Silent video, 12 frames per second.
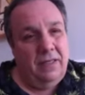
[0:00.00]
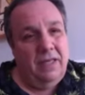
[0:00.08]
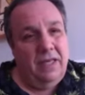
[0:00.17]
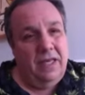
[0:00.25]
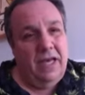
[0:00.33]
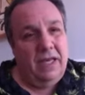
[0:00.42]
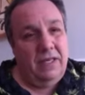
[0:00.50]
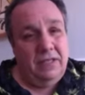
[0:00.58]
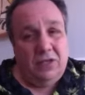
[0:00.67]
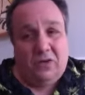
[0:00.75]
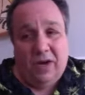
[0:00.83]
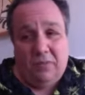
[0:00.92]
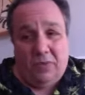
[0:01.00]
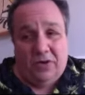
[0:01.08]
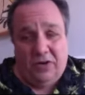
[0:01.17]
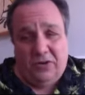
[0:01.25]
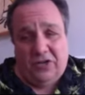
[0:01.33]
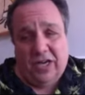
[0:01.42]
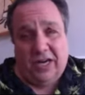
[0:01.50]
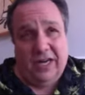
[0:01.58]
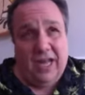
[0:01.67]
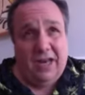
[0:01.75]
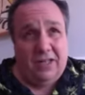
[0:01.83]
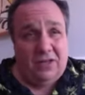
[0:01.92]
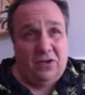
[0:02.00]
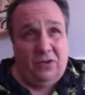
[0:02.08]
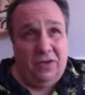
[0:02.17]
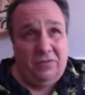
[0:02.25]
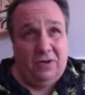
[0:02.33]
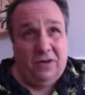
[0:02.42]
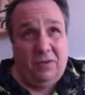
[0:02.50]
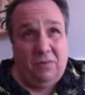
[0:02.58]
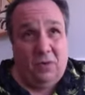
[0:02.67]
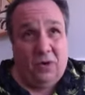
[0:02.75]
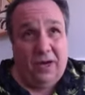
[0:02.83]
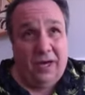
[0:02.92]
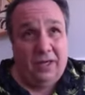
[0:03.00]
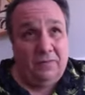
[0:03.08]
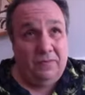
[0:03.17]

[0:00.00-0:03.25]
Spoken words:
Yeah, it's a great book. You check it out. It's called Never Come Morning.